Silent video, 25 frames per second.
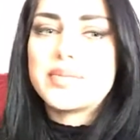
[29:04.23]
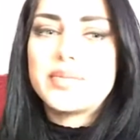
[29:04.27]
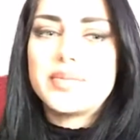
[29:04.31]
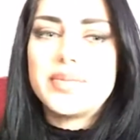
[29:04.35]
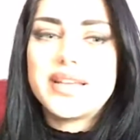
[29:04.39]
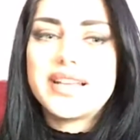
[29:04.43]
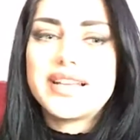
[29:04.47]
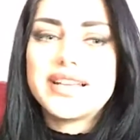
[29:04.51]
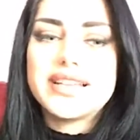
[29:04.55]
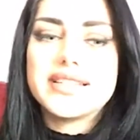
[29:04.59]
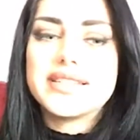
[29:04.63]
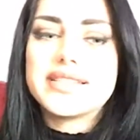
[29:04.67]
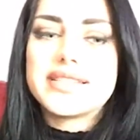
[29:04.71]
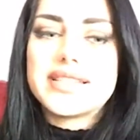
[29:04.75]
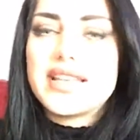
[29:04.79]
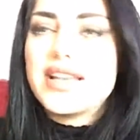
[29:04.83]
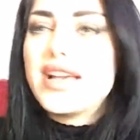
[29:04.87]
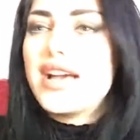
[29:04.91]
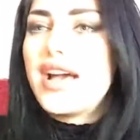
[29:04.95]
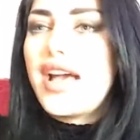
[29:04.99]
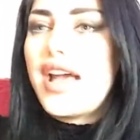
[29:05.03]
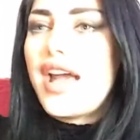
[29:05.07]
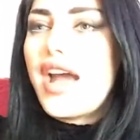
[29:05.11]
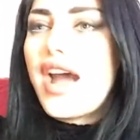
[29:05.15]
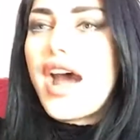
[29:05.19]
because
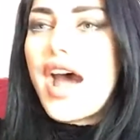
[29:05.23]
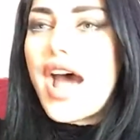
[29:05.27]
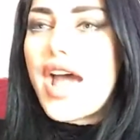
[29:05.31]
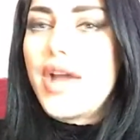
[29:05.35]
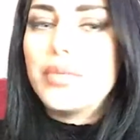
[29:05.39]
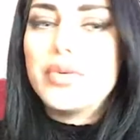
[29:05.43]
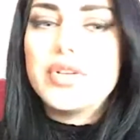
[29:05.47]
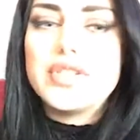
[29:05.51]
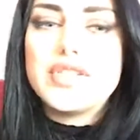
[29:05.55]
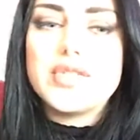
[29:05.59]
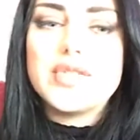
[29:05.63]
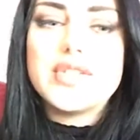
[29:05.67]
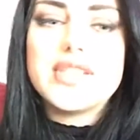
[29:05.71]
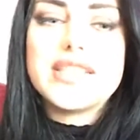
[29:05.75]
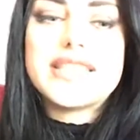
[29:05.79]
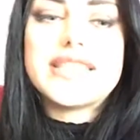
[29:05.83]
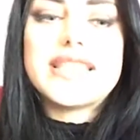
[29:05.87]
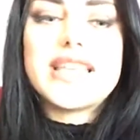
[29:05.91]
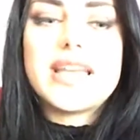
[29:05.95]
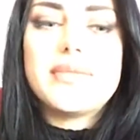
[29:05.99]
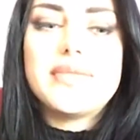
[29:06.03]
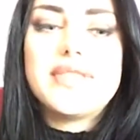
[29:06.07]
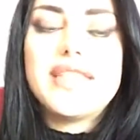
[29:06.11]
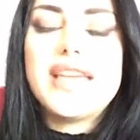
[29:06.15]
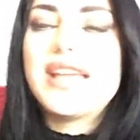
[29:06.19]
I would do the
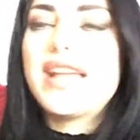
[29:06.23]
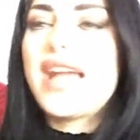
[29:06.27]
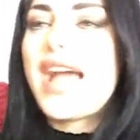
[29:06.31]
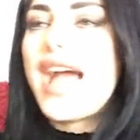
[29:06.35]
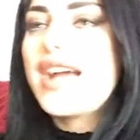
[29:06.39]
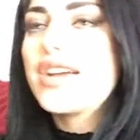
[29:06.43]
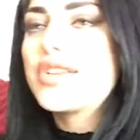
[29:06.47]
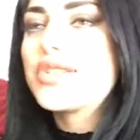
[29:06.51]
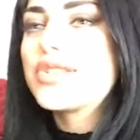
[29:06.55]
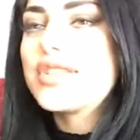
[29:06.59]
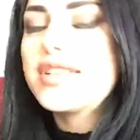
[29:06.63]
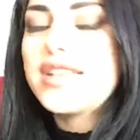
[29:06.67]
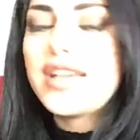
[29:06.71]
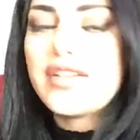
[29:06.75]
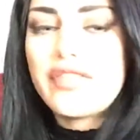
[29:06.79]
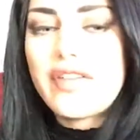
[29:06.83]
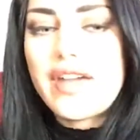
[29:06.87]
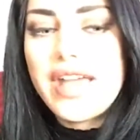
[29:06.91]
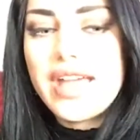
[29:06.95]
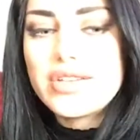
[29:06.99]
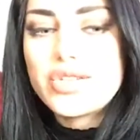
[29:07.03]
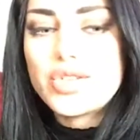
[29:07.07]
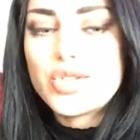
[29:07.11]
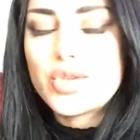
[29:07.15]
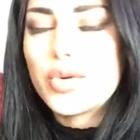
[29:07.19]
same thing. Actually, if I
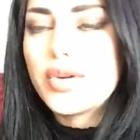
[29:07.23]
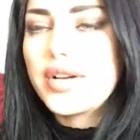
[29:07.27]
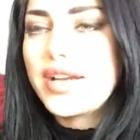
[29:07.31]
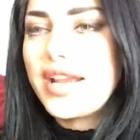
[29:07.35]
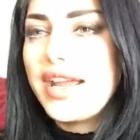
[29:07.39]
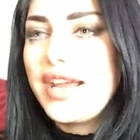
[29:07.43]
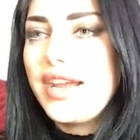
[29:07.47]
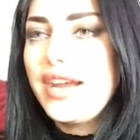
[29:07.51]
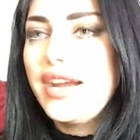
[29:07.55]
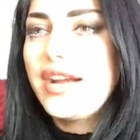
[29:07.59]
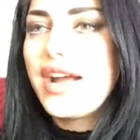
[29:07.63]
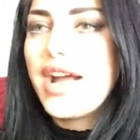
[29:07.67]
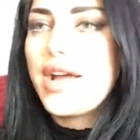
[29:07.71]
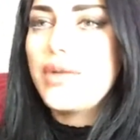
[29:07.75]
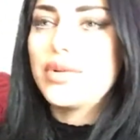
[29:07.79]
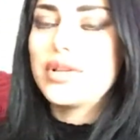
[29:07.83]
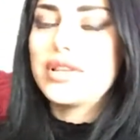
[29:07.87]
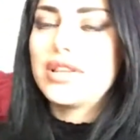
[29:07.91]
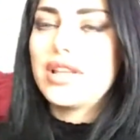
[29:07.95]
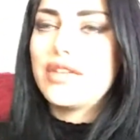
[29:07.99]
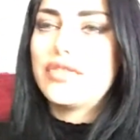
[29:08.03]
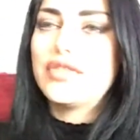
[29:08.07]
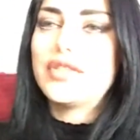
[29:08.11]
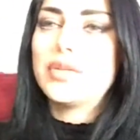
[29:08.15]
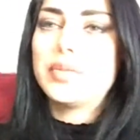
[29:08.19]
had short hair, I would
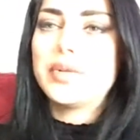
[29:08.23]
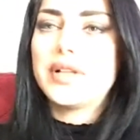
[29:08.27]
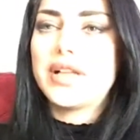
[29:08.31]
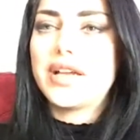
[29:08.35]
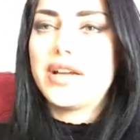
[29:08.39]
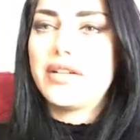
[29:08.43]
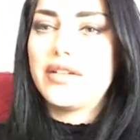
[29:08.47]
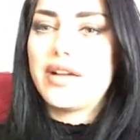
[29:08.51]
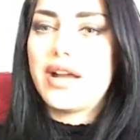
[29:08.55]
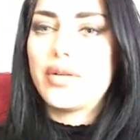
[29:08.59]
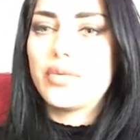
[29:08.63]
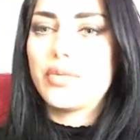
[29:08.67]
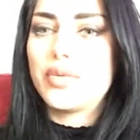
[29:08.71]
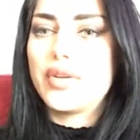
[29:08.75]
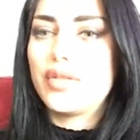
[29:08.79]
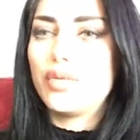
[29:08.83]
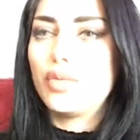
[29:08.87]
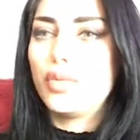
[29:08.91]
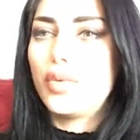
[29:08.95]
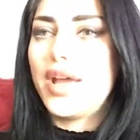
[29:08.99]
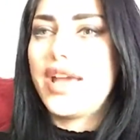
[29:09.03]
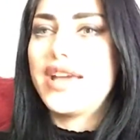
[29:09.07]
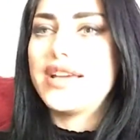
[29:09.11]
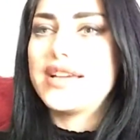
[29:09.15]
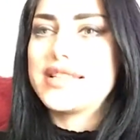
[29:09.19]
love to play around with
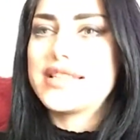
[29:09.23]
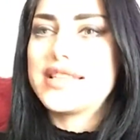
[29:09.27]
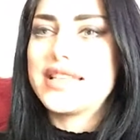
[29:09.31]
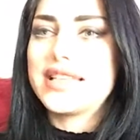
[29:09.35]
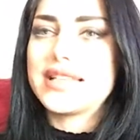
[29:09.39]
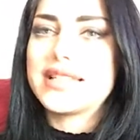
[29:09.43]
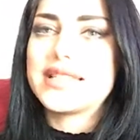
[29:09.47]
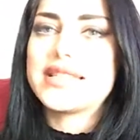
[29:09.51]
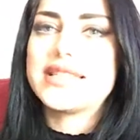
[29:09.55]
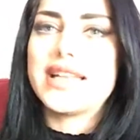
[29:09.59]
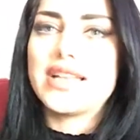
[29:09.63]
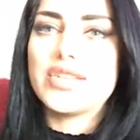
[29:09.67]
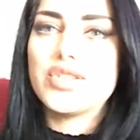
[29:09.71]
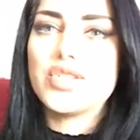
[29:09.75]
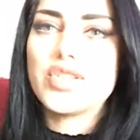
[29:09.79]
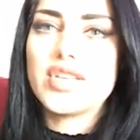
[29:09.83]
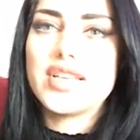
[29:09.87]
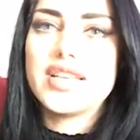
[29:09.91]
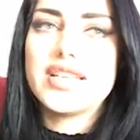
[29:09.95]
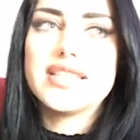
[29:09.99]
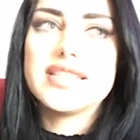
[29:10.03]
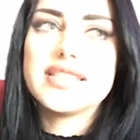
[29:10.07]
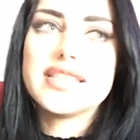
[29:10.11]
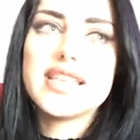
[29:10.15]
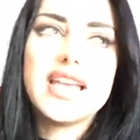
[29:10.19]
wigs and
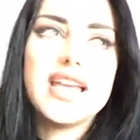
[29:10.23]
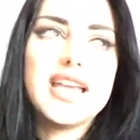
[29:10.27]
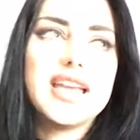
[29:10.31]
extensions.